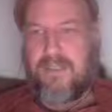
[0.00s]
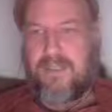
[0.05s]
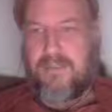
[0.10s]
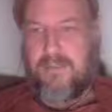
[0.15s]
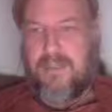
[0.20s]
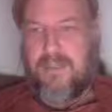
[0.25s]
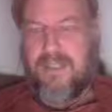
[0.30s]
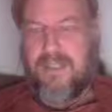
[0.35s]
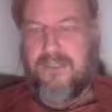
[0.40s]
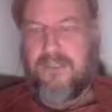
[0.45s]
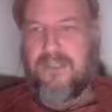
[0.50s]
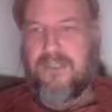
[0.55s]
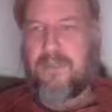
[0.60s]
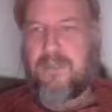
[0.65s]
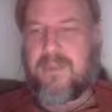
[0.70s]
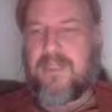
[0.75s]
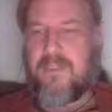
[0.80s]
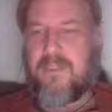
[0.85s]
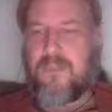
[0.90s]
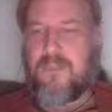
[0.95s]
really
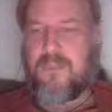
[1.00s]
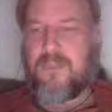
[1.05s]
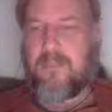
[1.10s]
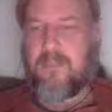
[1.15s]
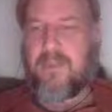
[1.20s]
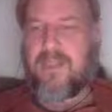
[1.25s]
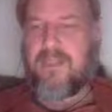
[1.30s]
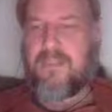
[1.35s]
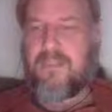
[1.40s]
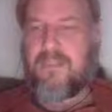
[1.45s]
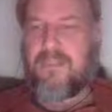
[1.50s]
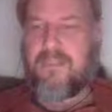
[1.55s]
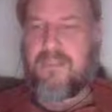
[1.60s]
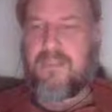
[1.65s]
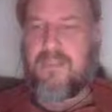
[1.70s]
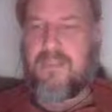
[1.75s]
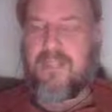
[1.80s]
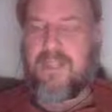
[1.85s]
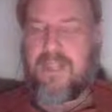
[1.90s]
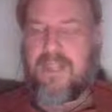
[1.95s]
stimulus response,
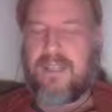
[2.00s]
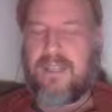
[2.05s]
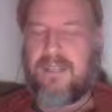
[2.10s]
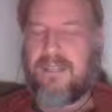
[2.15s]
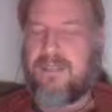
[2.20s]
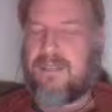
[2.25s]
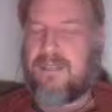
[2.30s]
and